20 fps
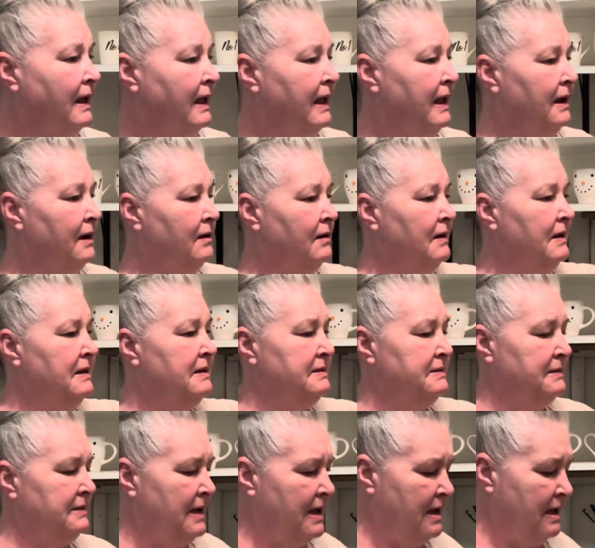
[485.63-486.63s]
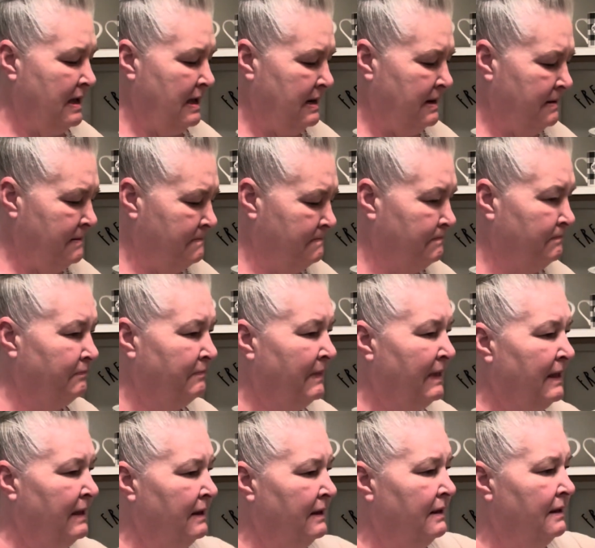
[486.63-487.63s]
here is done.
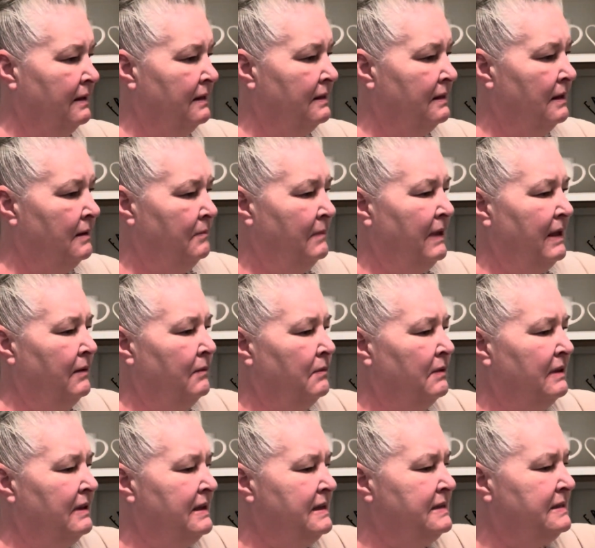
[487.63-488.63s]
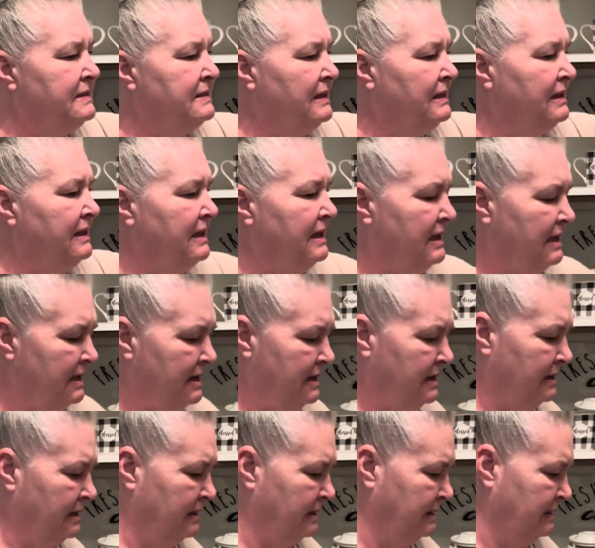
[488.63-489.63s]
Let me release the lid.
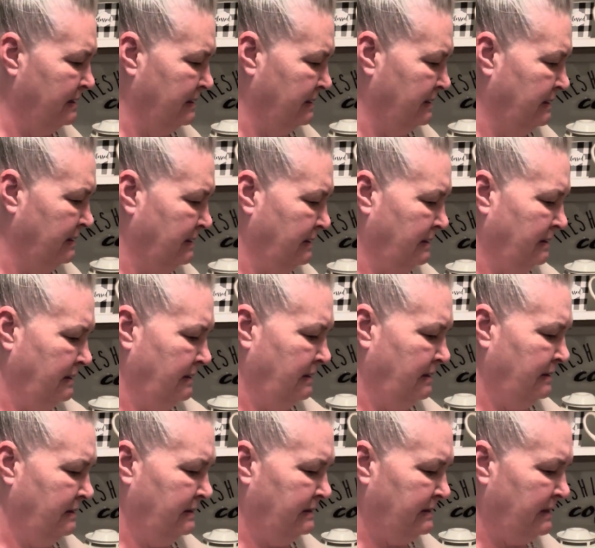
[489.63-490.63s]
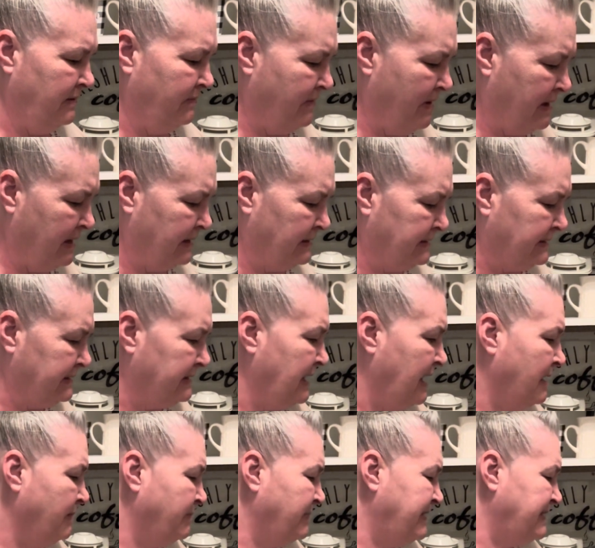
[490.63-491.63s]
See if I can
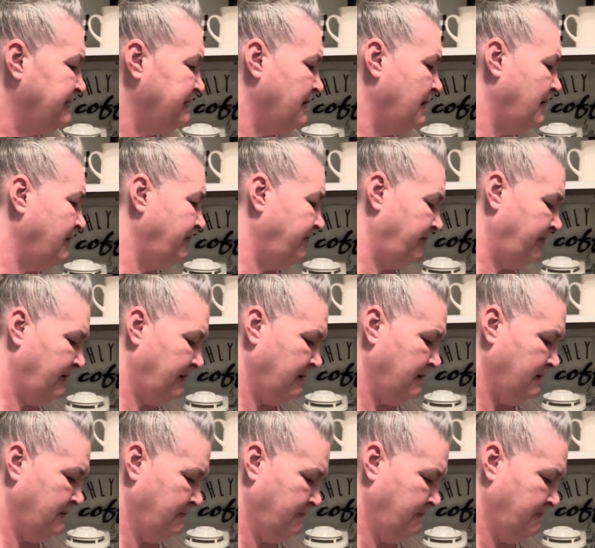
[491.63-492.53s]
snap this off I'm going